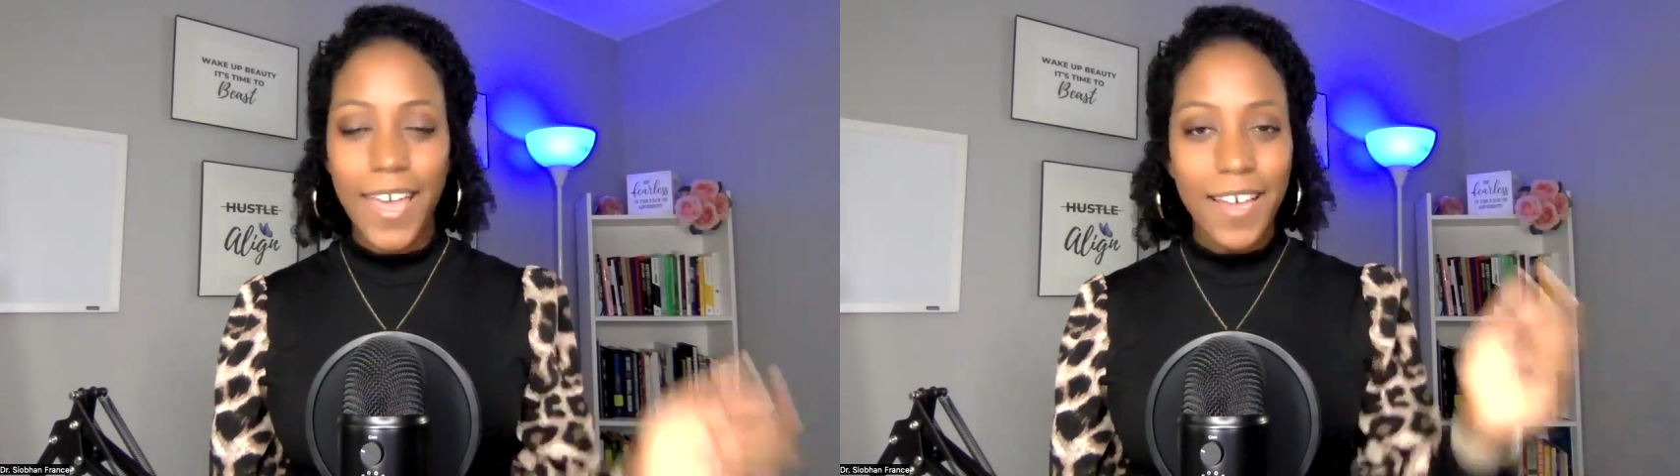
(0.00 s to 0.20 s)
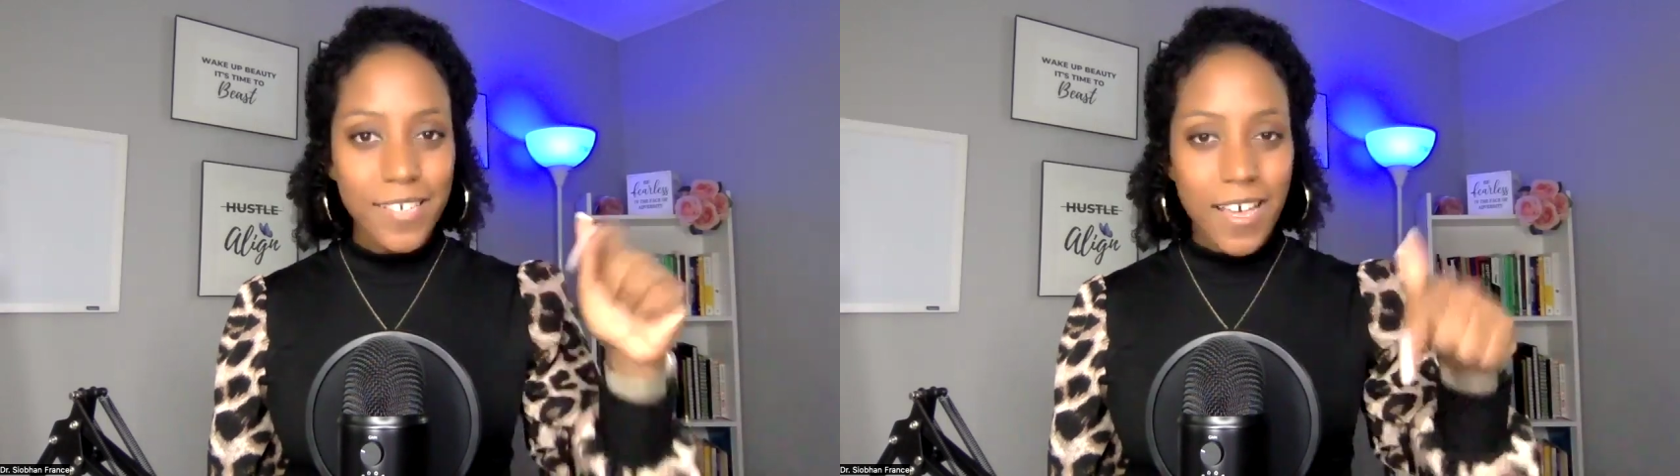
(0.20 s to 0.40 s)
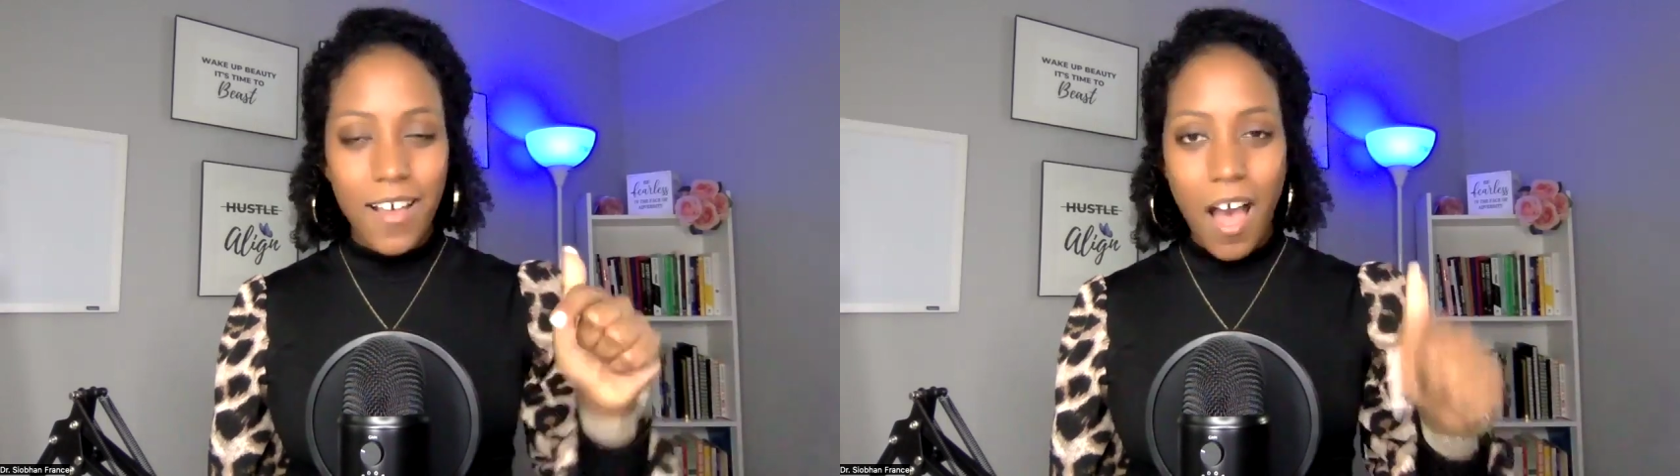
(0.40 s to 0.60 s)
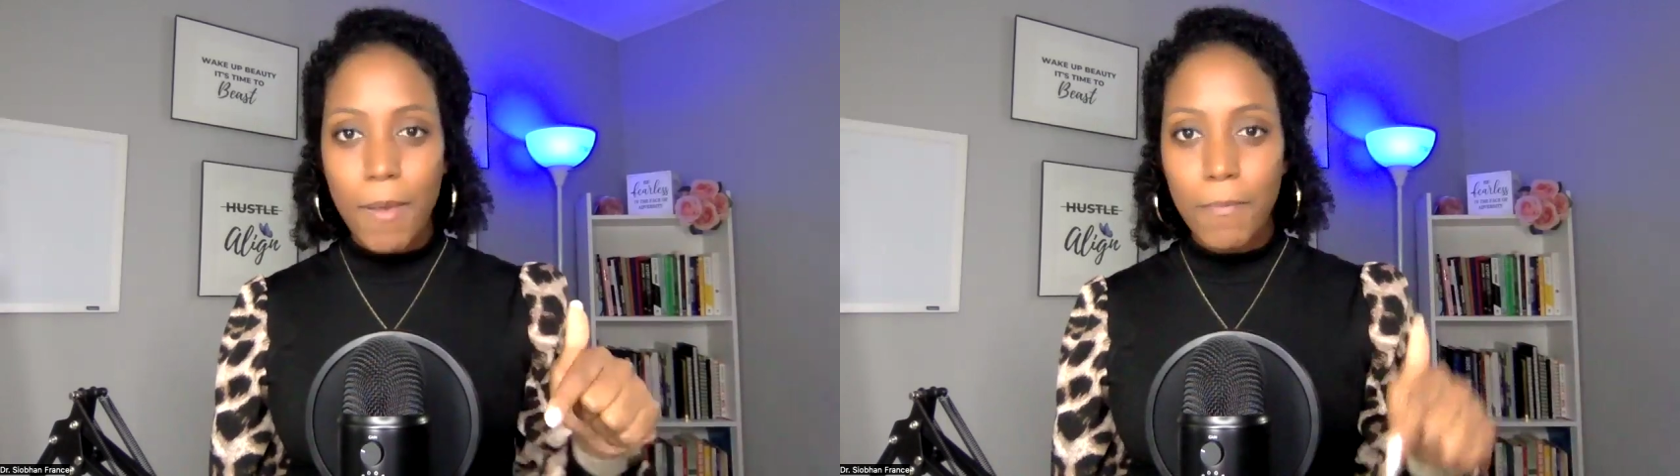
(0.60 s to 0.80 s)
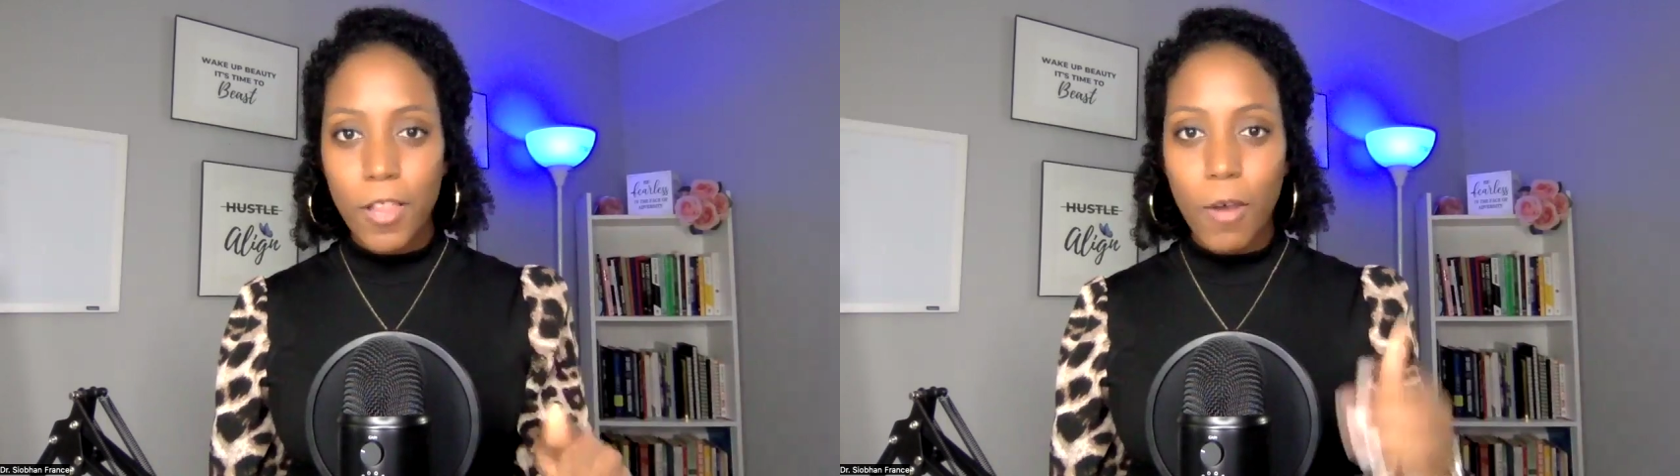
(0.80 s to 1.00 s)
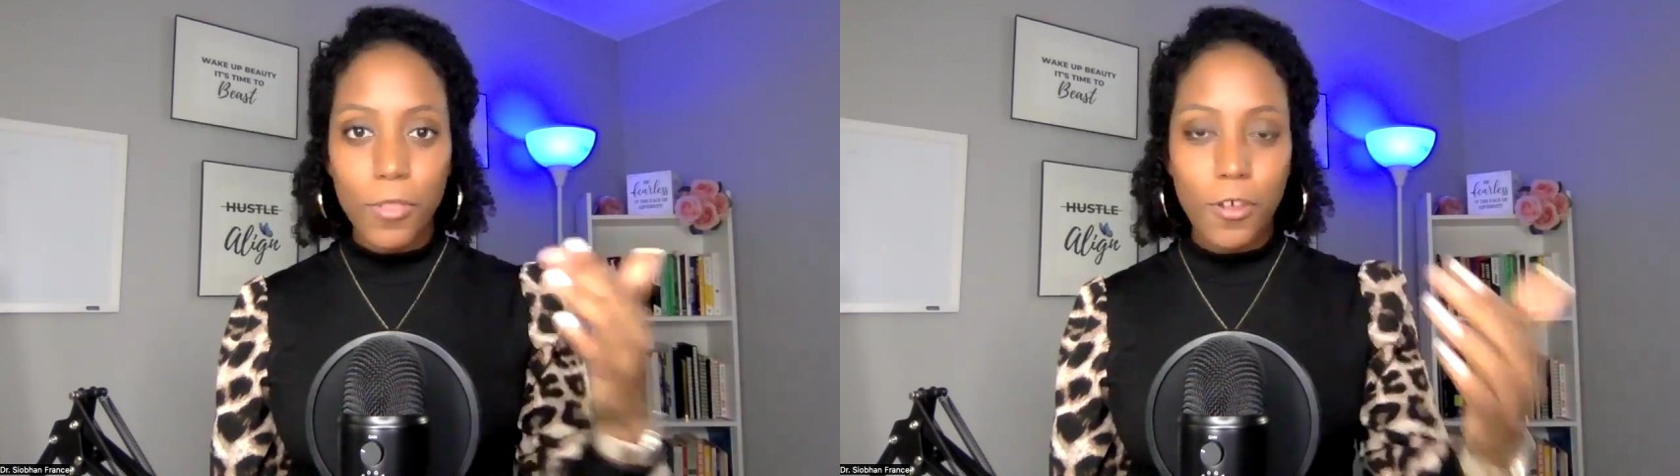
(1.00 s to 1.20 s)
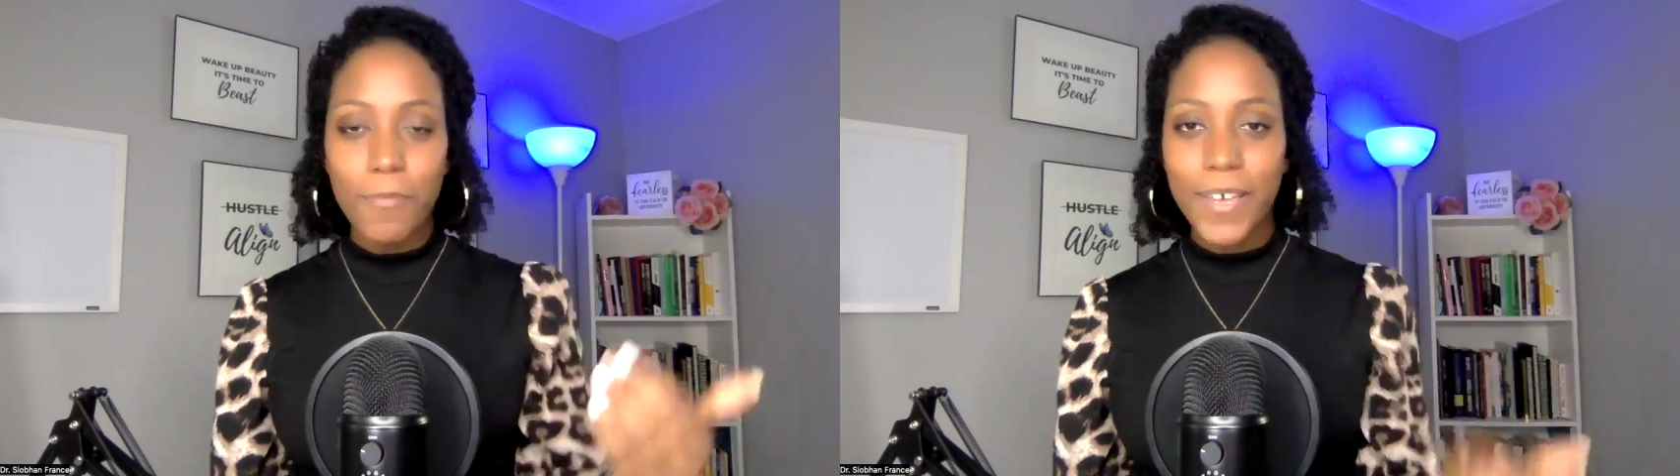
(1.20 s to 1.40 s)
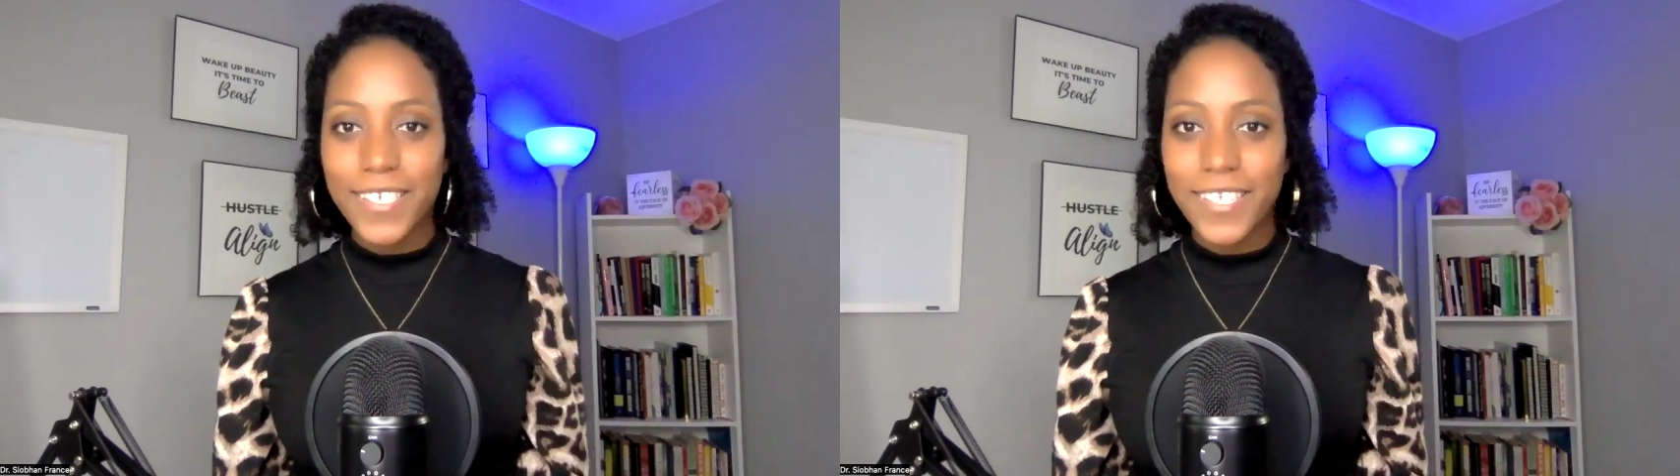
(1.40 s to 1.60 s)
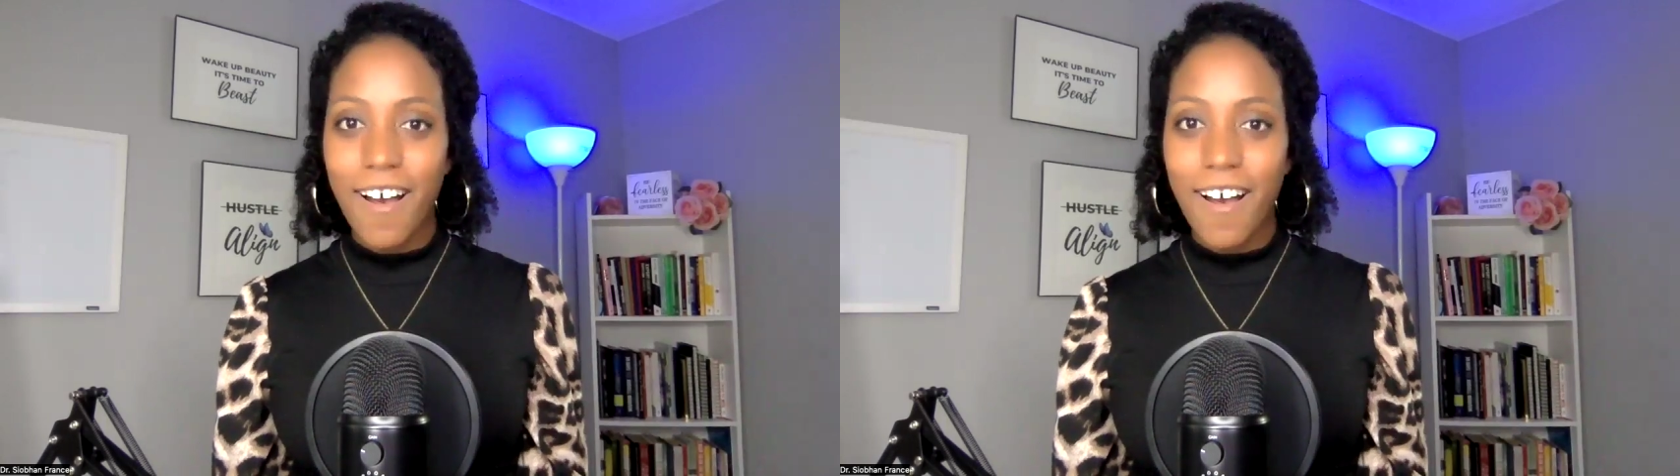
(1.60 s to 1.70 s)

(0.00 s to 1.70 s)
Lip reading: and comment below with your biggest